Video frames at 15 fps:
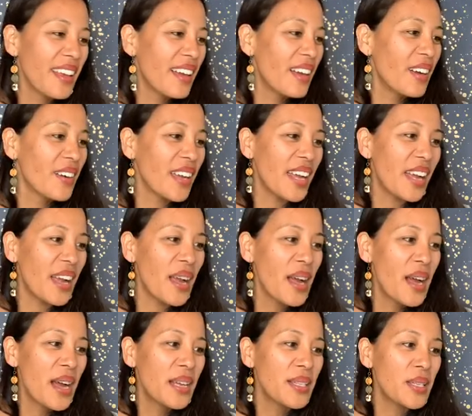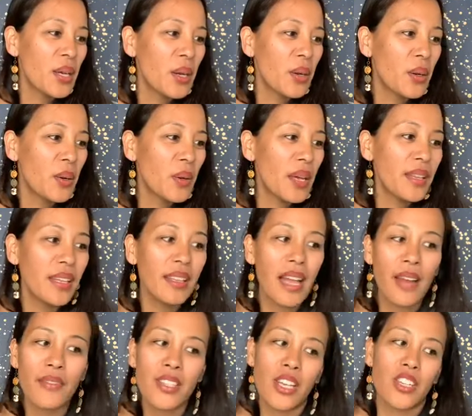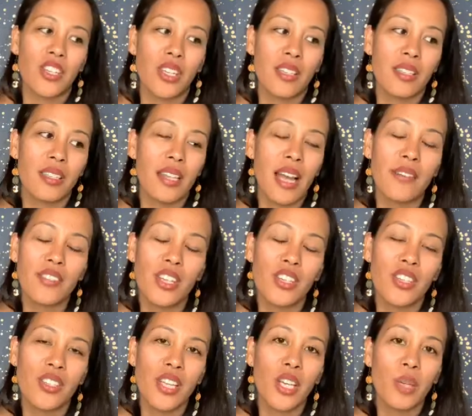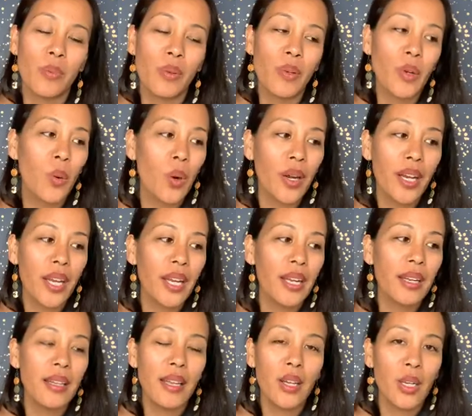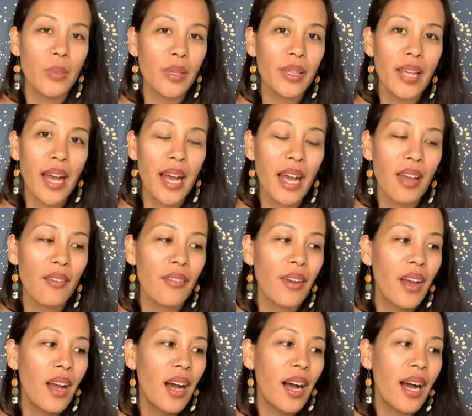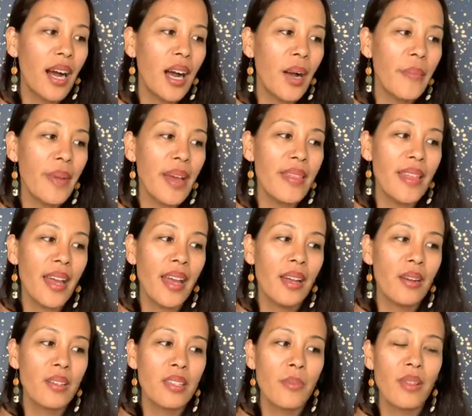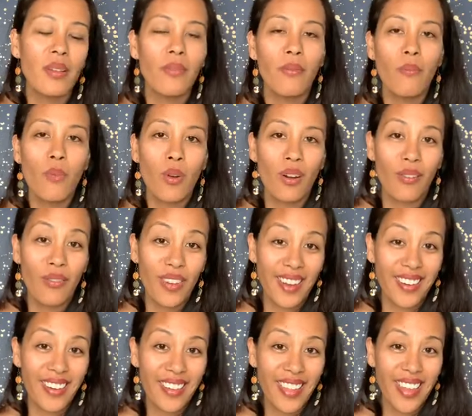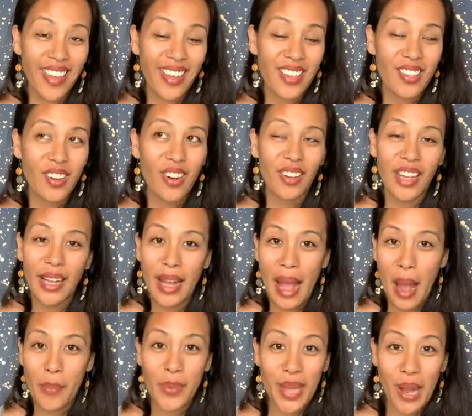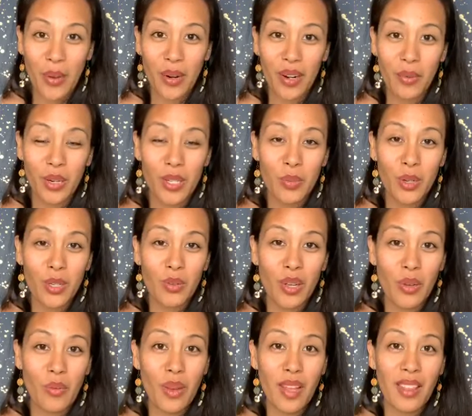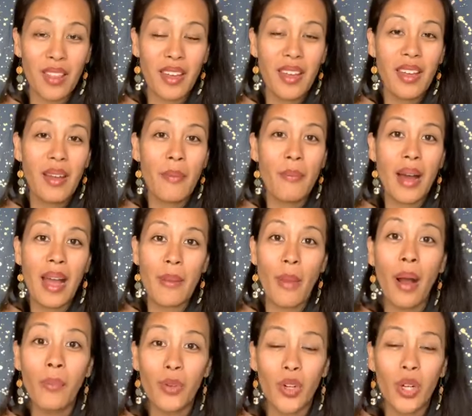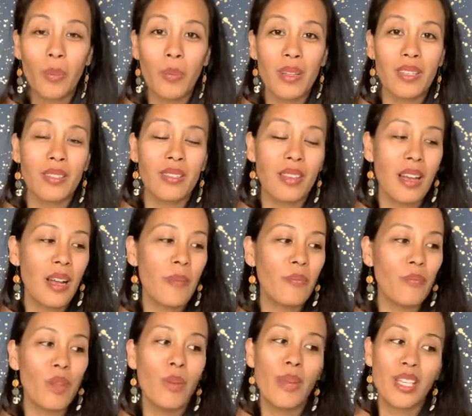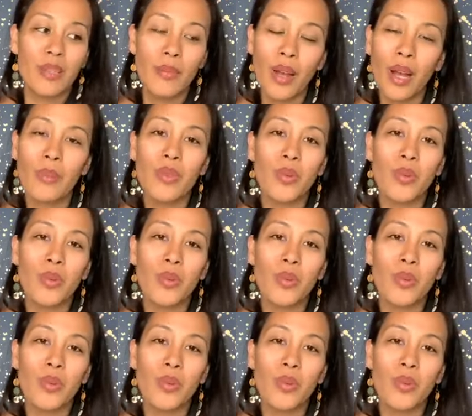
Okay, so, and then live sessions, they could be recorded, they could be live. And then some of the more fun things are like a happy hour, which we're doing with my mom group. It's Mayor Mason Moms.